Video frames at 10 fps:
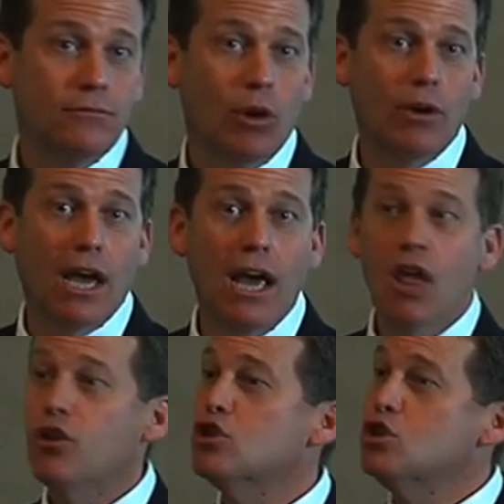Okay?
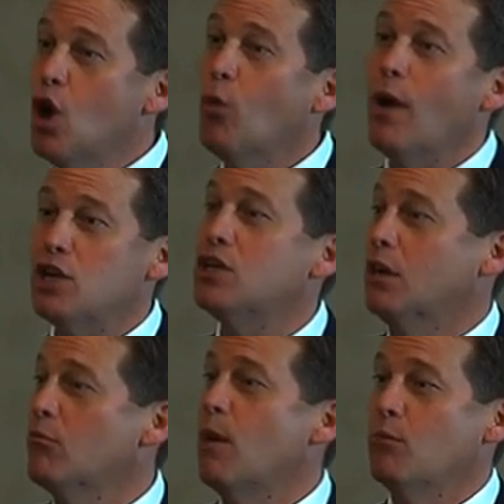There's no way she
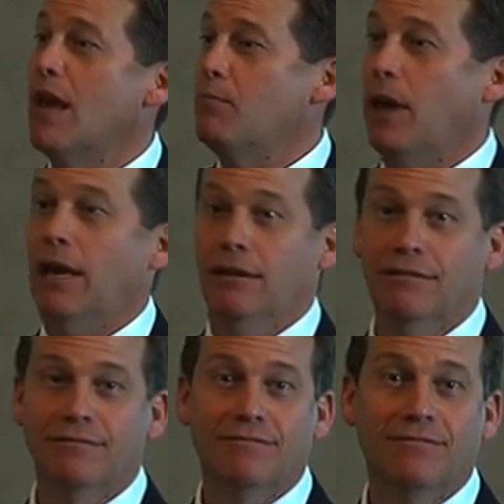can remember that pain.
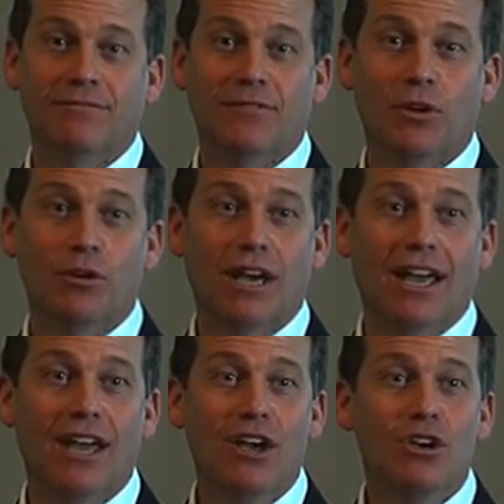
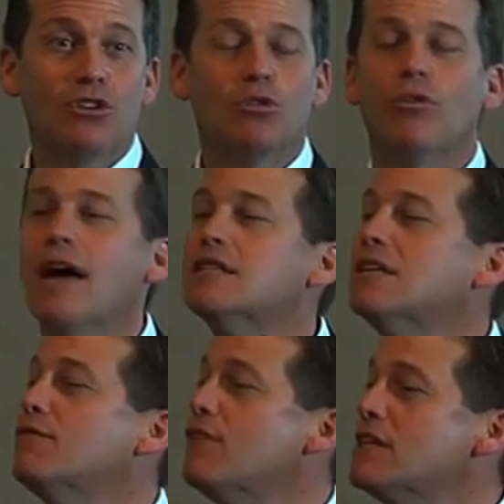Okay? So that's a
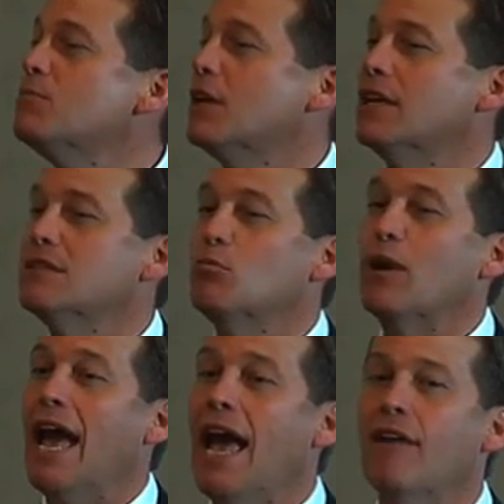defense mechanism
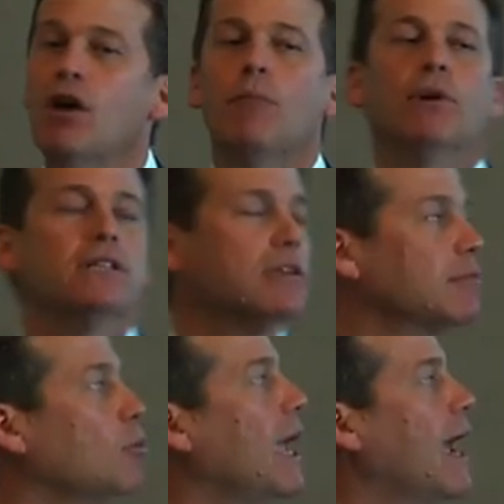we have, but it's
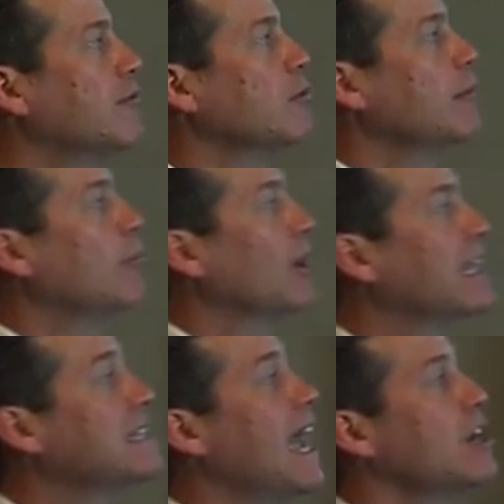something we have to remember.
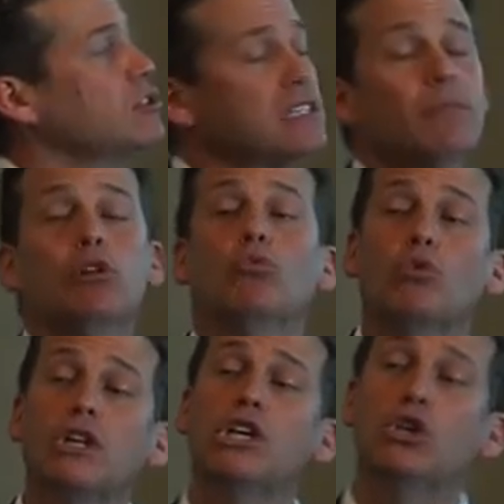It's actually something
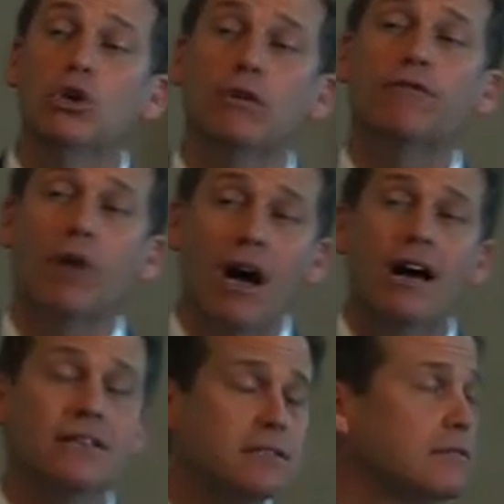really good for
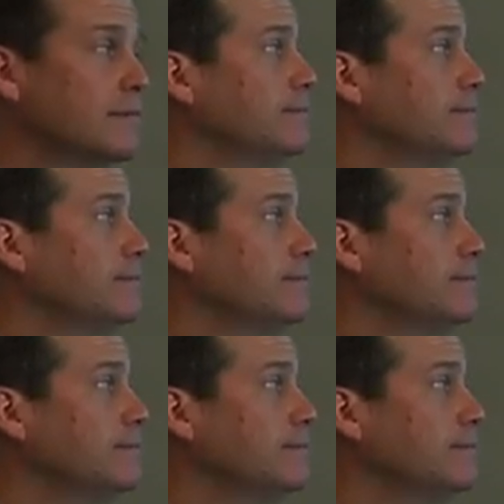us.